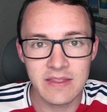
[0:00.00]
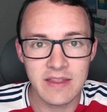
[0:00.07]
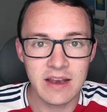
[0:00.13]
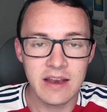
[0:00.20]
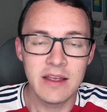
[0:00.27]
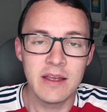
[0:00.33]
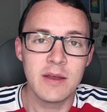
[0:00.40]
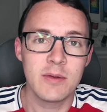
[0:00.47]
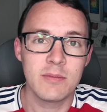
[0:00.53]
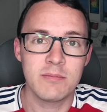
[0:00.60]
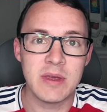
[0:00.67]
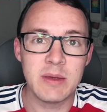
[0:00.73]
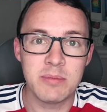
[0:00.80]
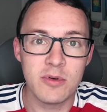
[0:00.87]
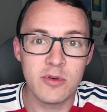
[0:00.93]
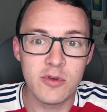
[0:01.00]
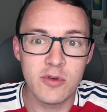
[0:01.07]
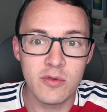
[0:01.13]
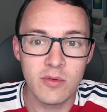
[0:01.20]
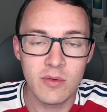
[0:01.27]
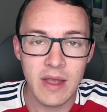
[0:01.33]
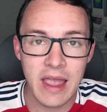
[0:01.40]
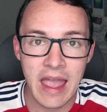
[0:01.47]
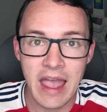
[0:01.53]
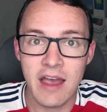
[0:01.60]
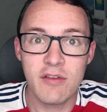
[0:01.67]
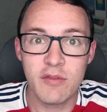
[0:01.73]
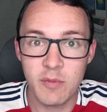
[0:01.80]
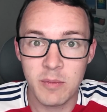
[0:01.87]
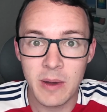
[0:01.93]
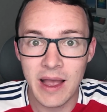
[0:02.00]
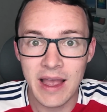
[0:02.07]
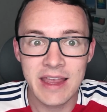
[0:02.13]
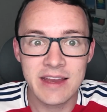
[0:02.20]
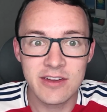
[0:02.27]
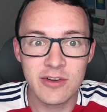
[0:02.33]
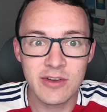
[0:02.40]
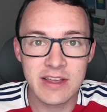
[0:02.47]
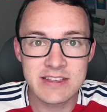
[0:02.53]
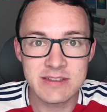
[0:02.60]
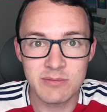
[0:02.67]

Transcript: that people who have Pi tokens,